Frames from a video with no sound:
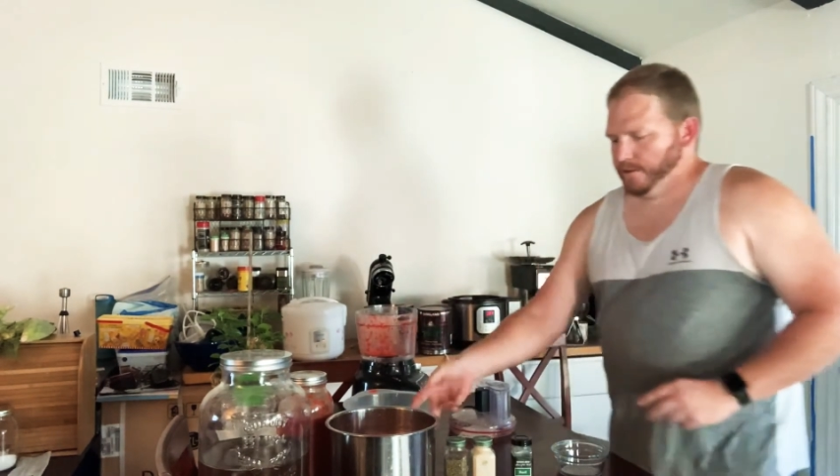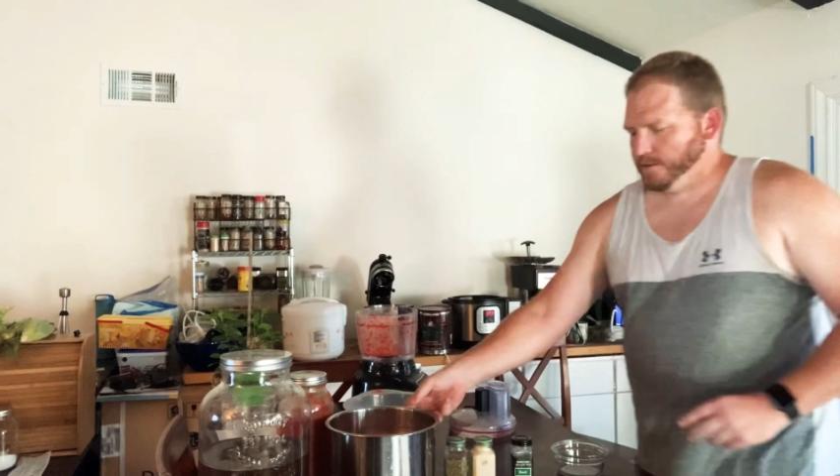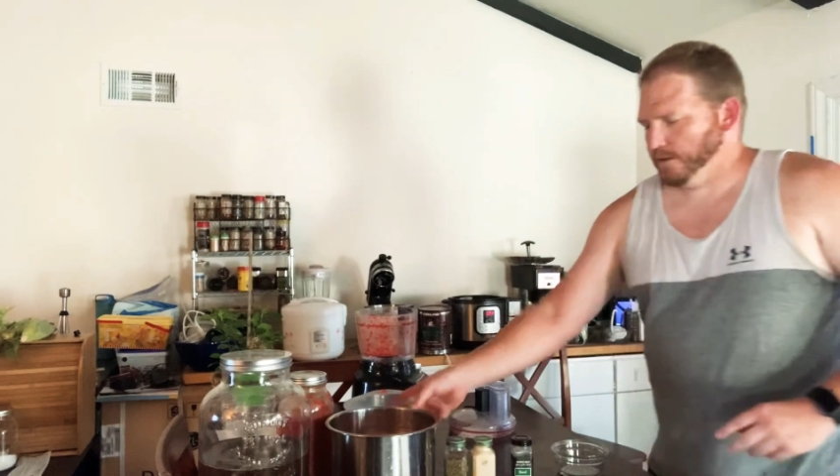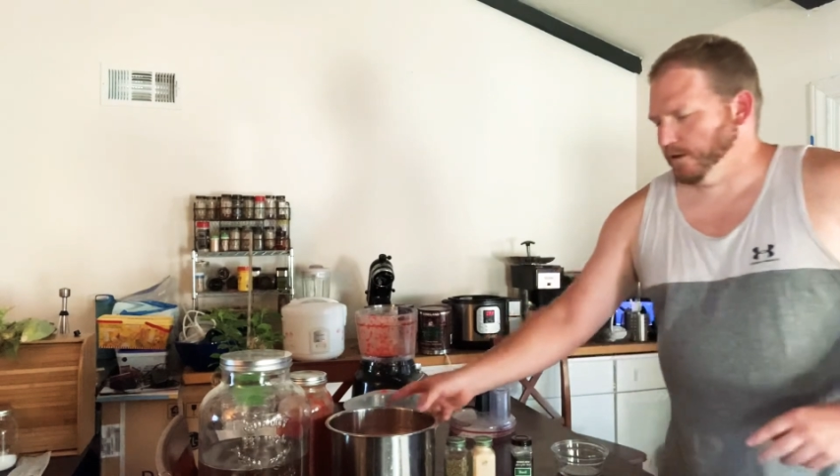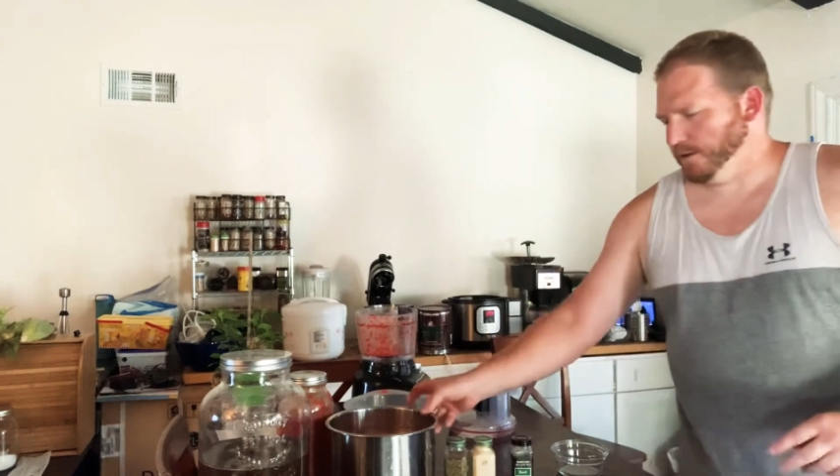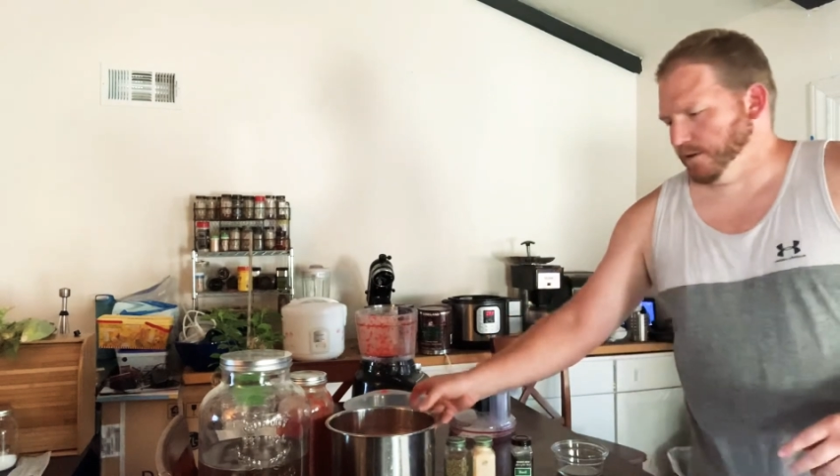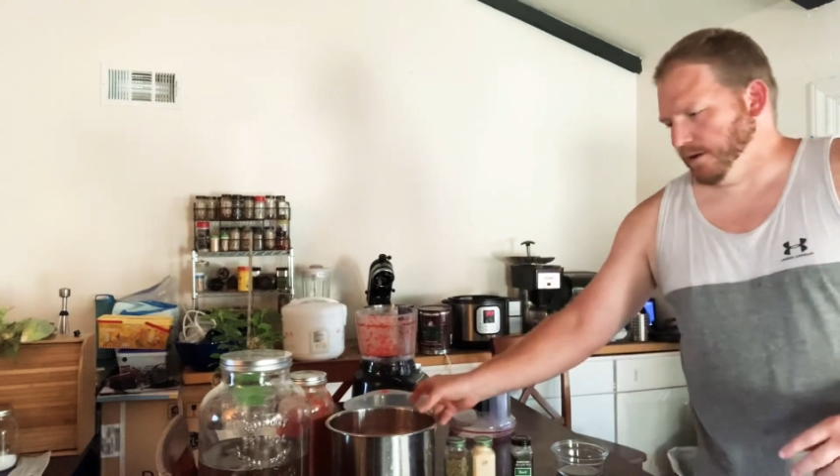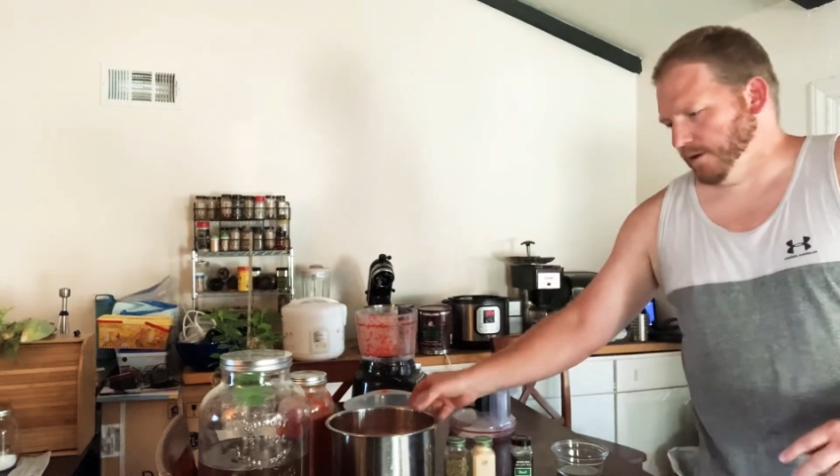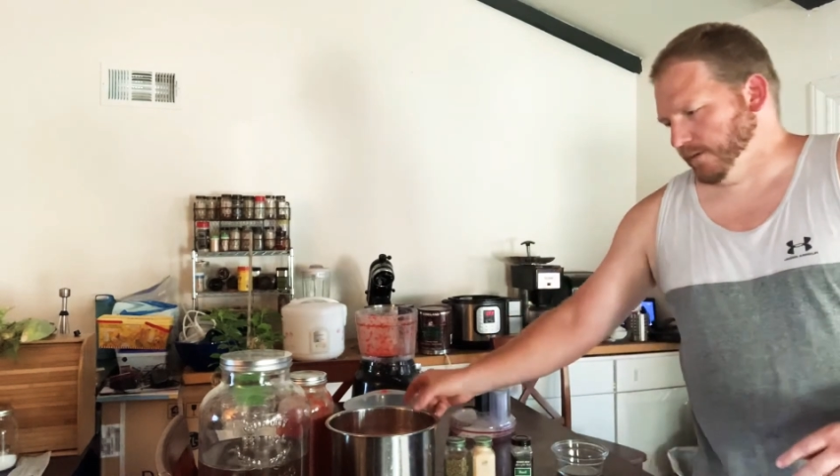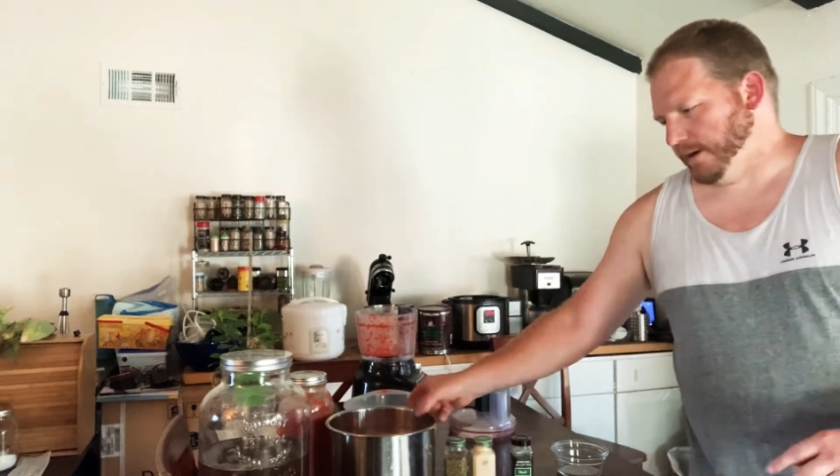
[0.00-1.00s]
So you can
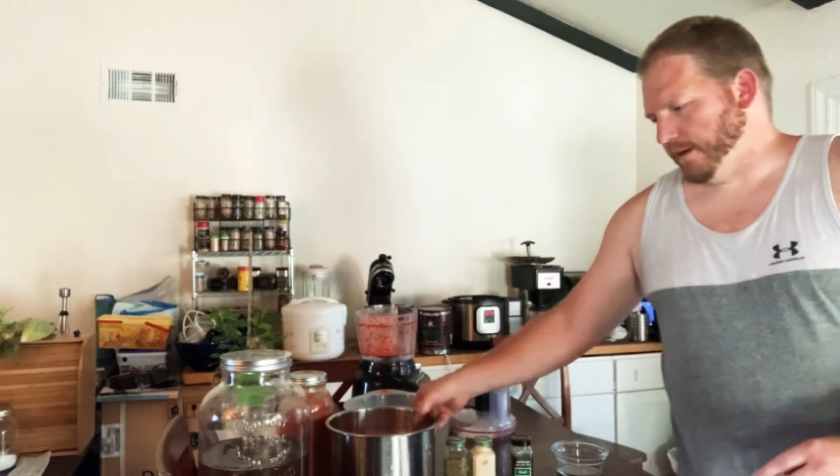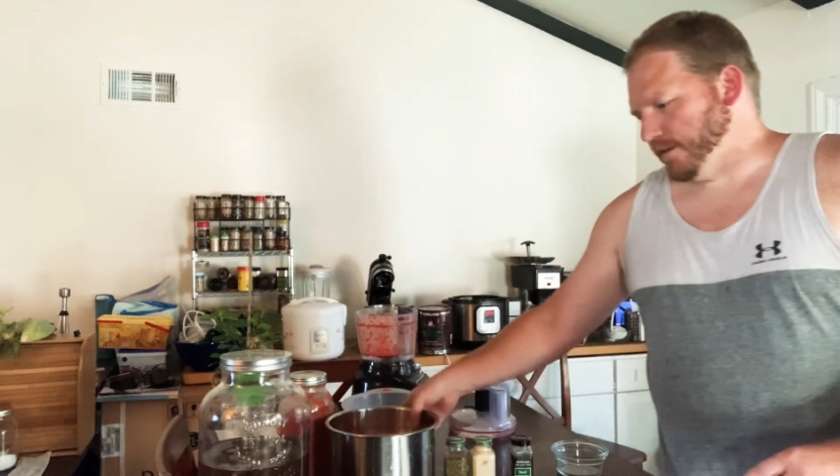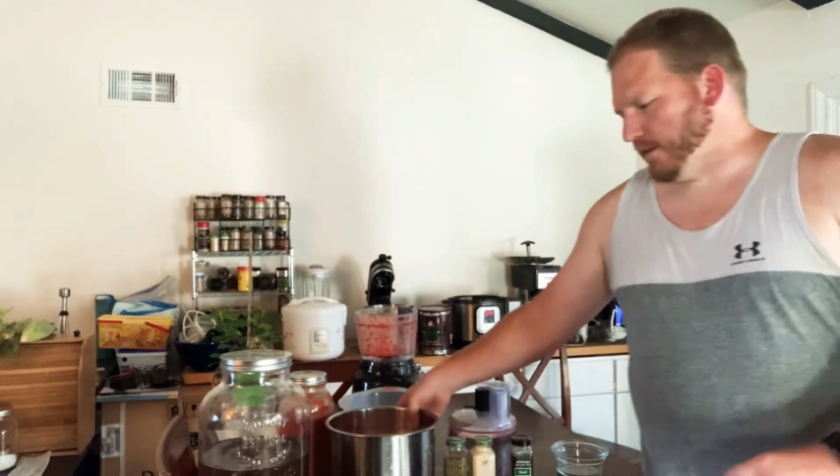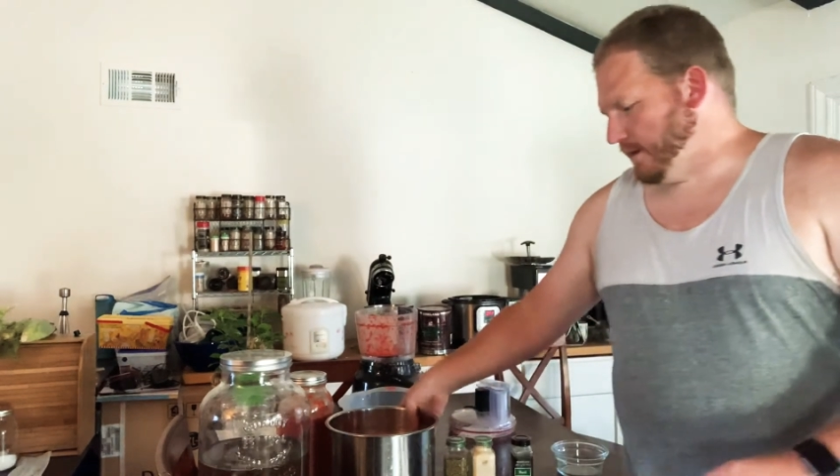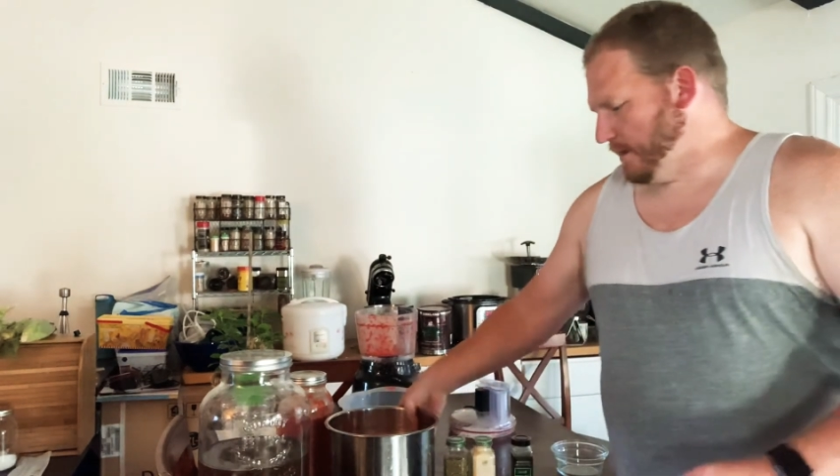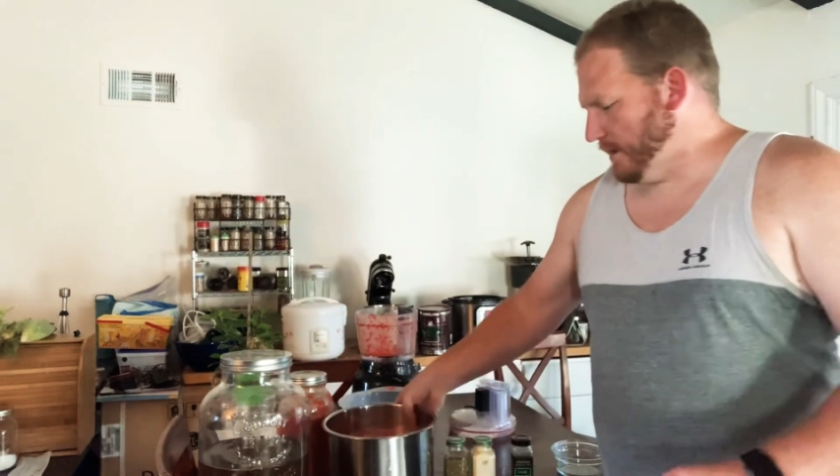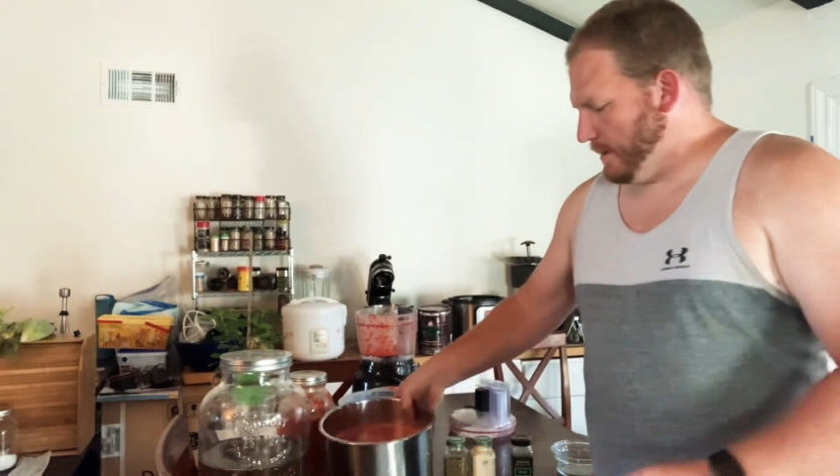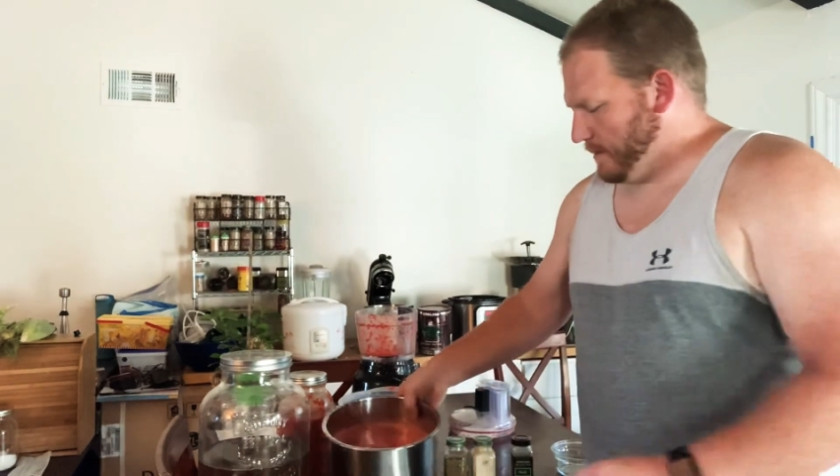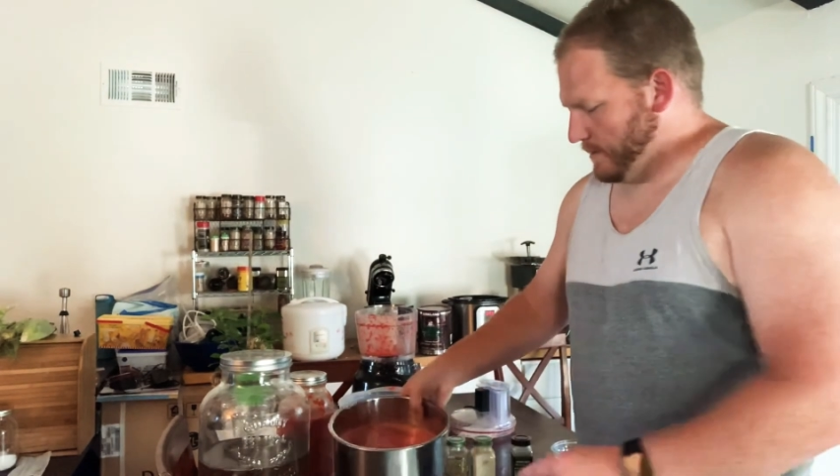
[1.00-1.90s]
already see